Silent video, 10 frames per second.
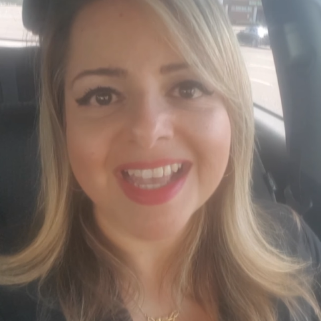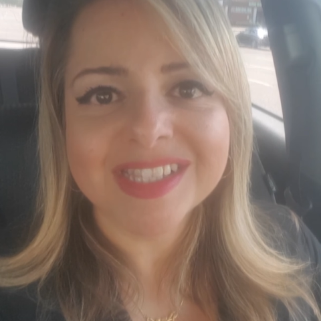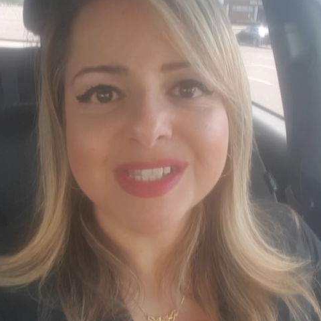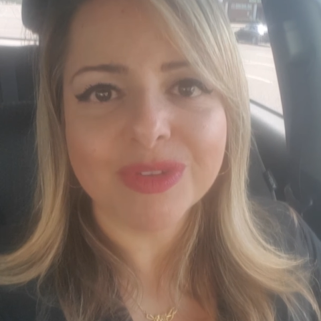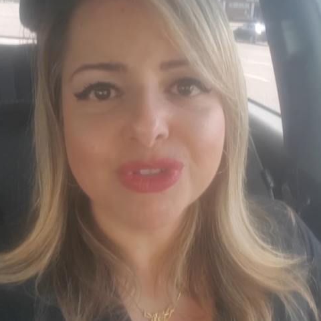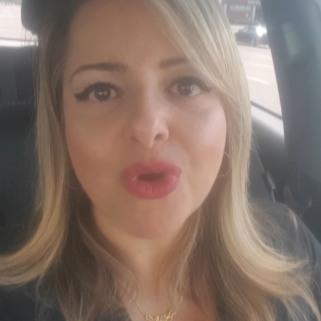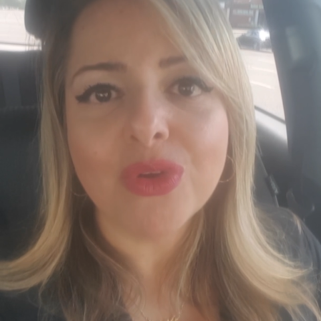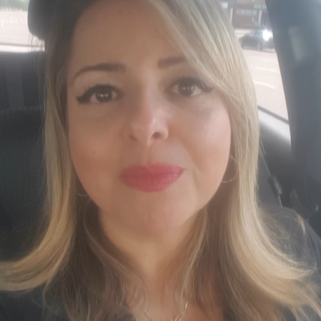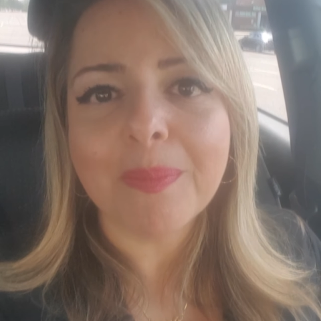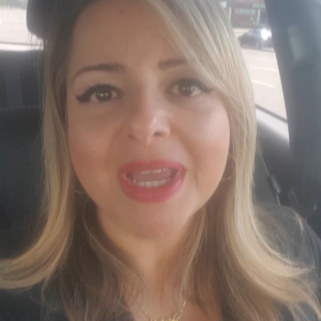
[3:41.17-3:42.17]
And so
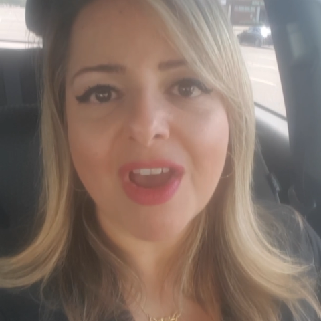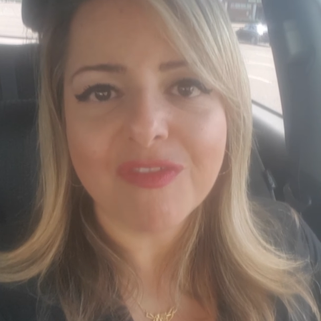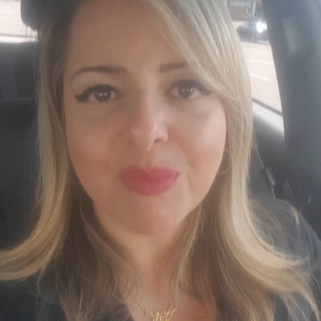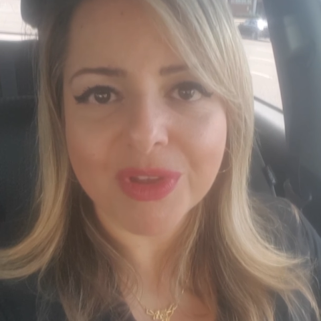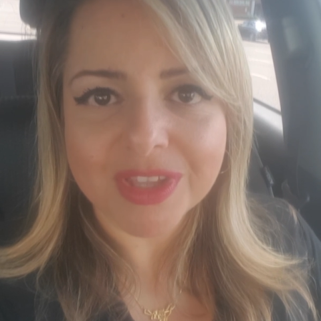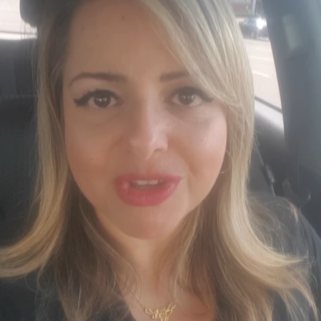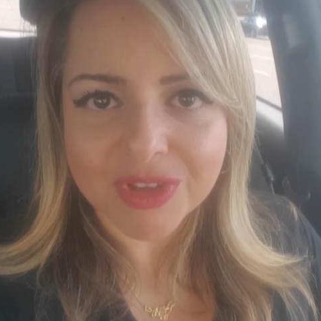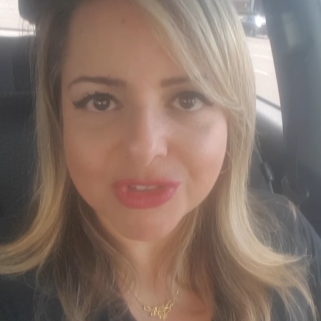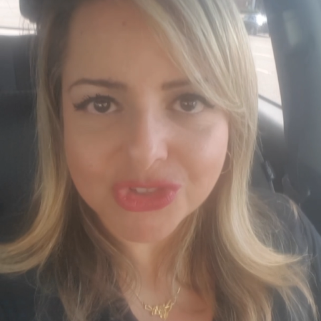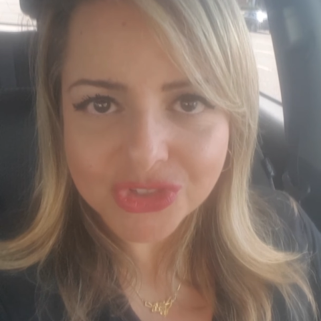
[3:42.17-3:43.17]
don't bite off more than you
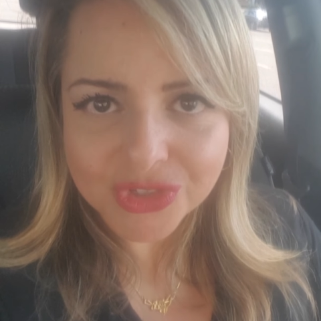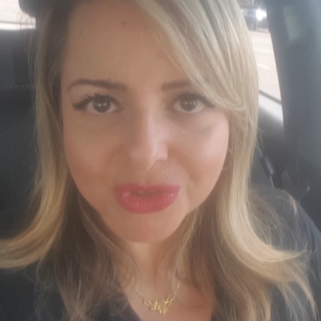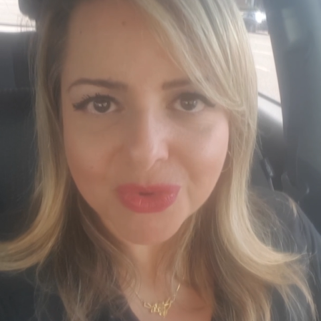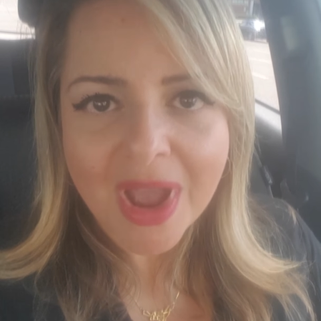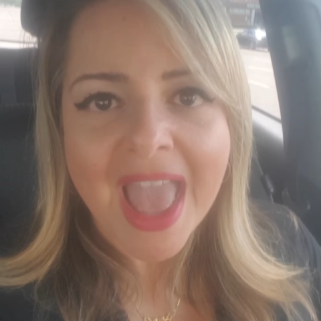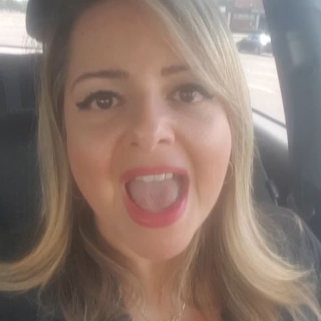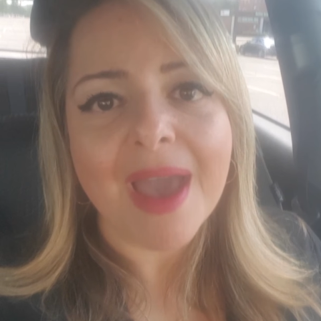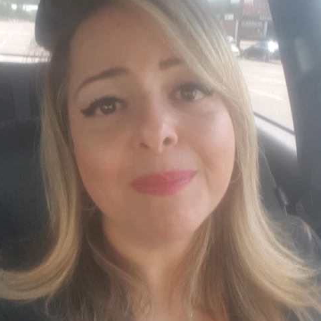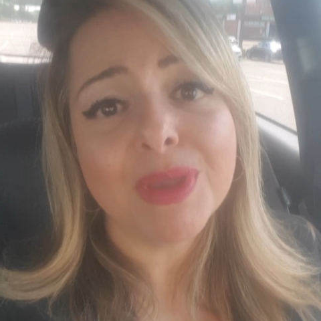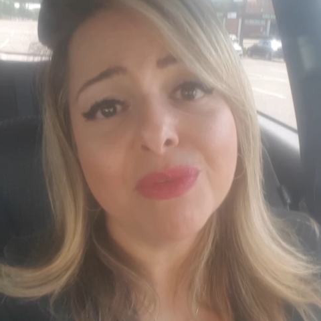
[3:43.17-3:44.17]
can chew,
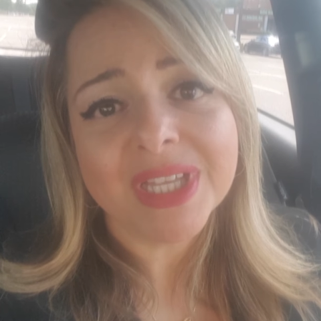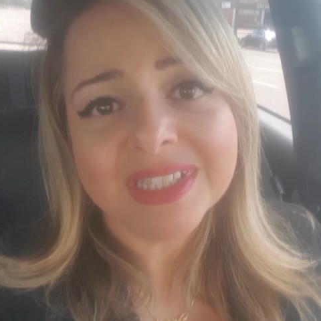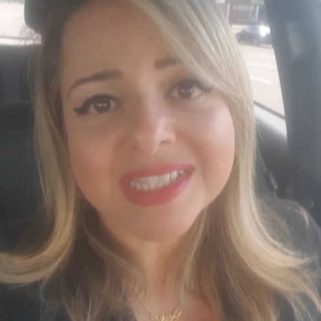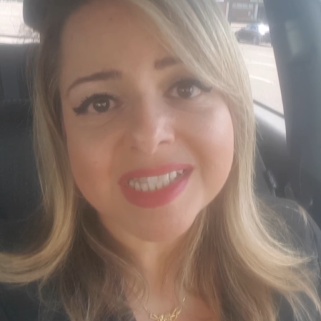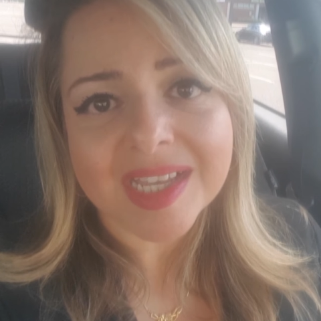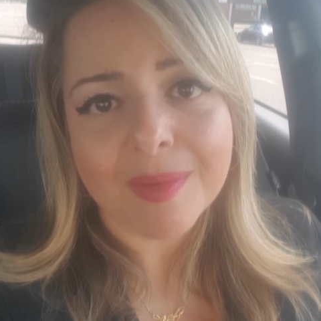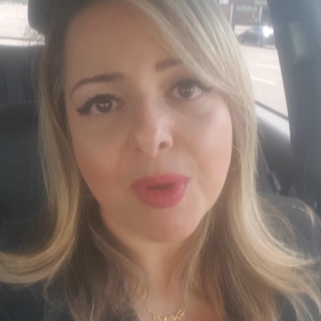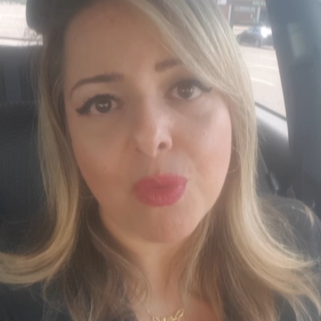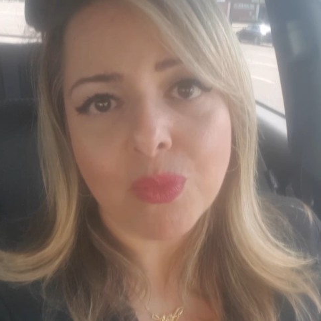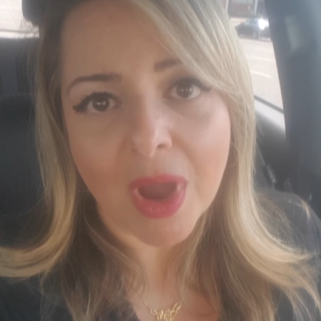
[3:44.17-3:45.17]
and be realistic
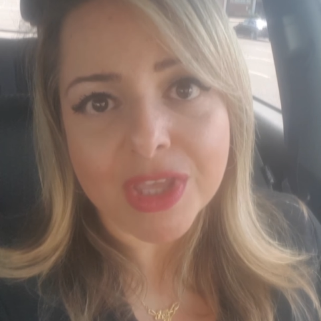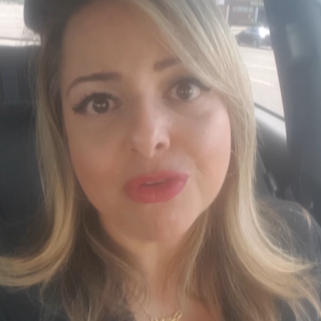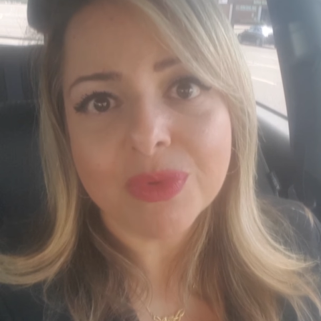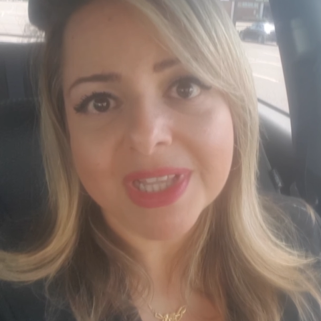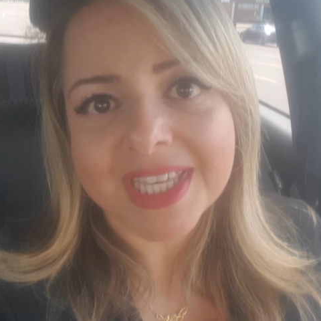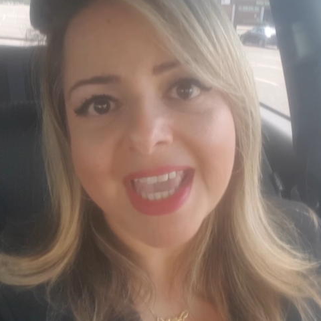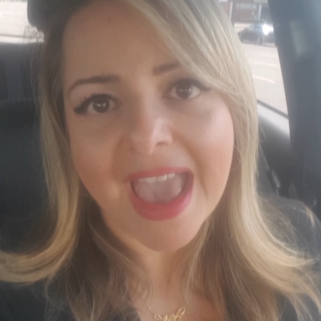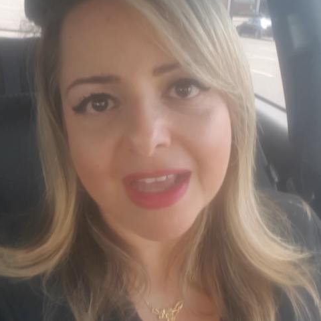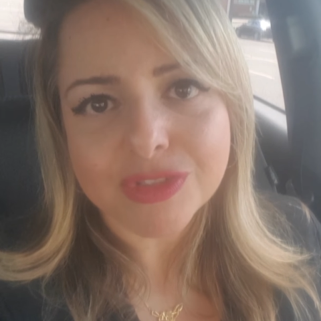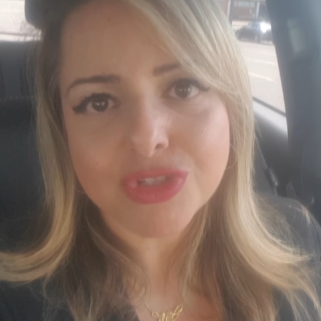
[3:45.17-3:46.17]
about what you really
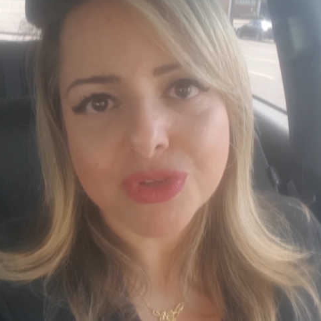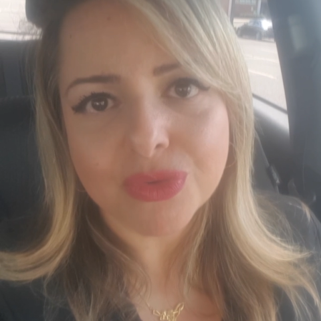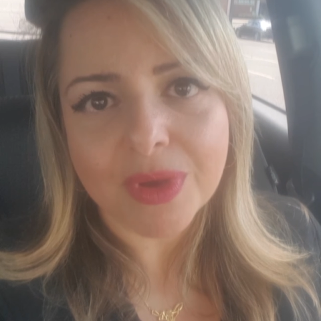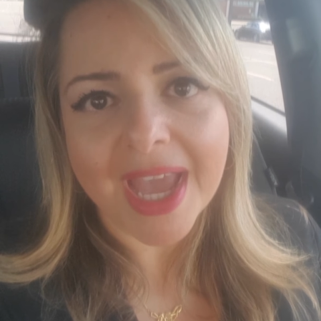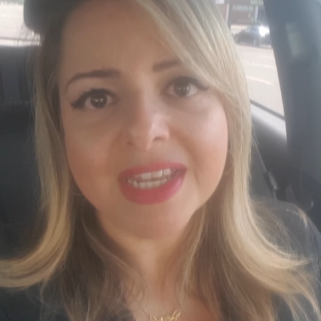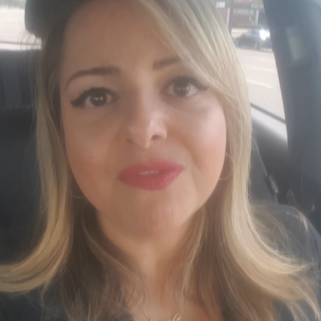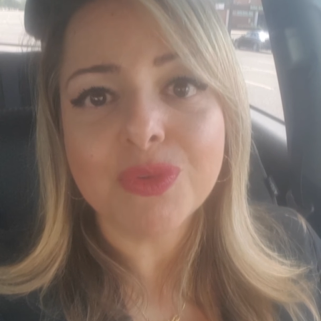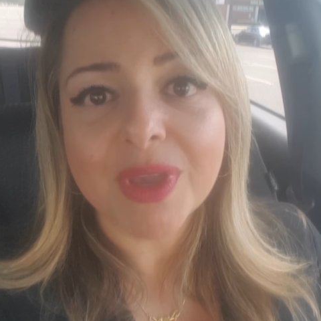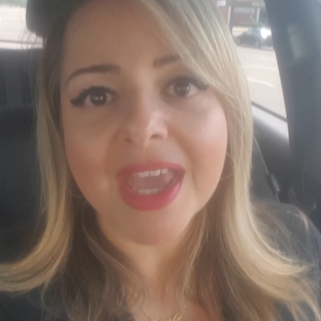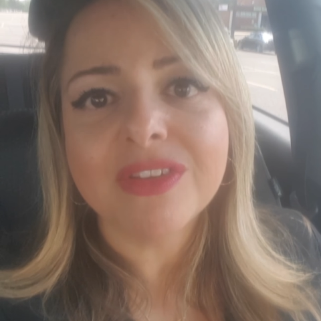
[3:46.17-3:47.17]
can do, and if
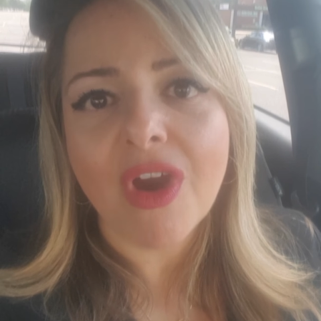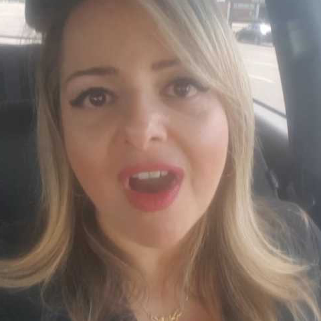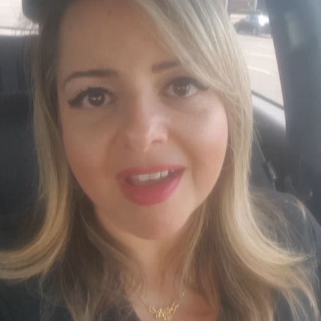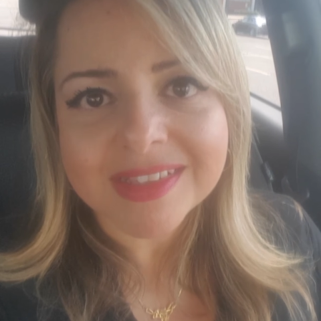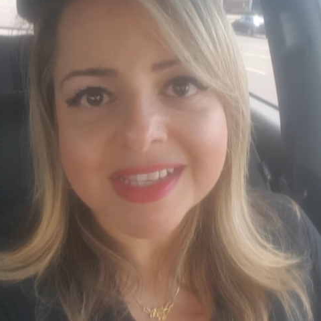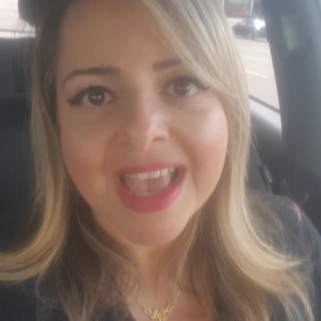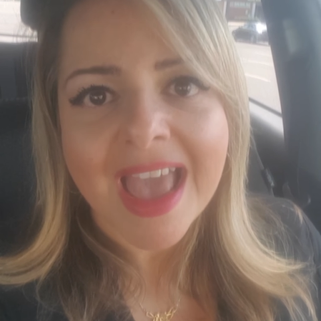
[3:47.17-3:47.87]
you cannot,